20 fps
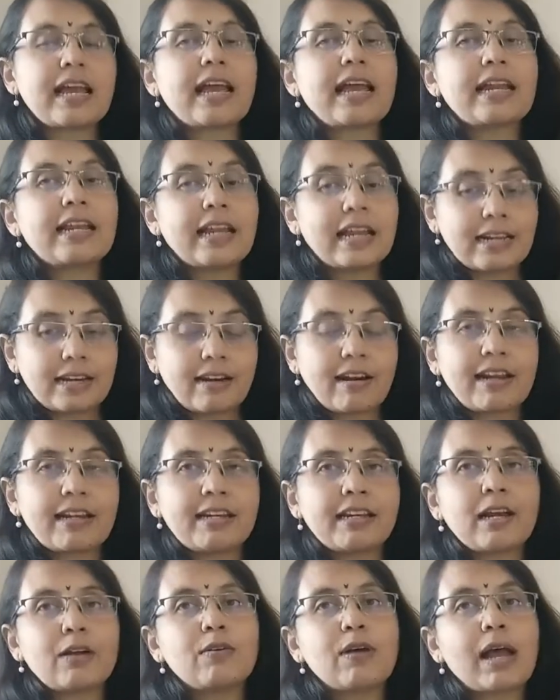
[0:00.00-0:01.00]
and
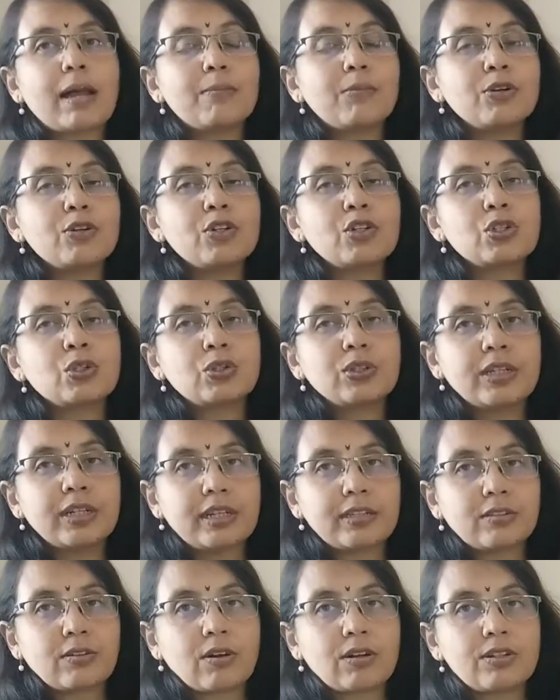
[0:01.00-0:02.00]
right now I'm going to show you an
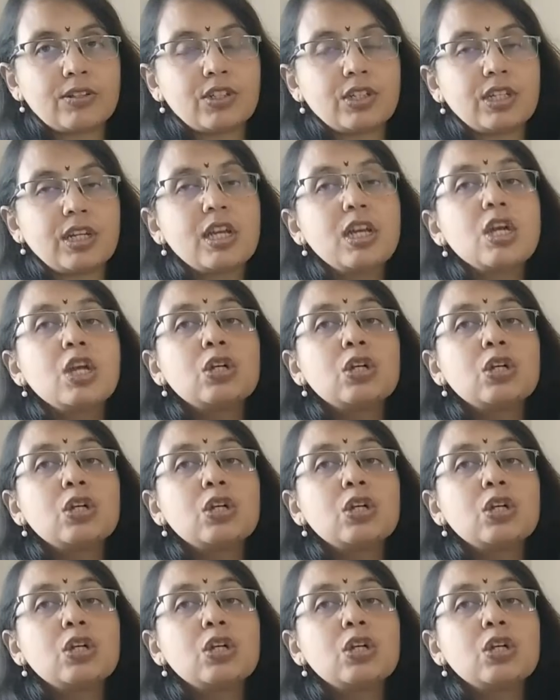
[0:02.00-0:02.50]
anthology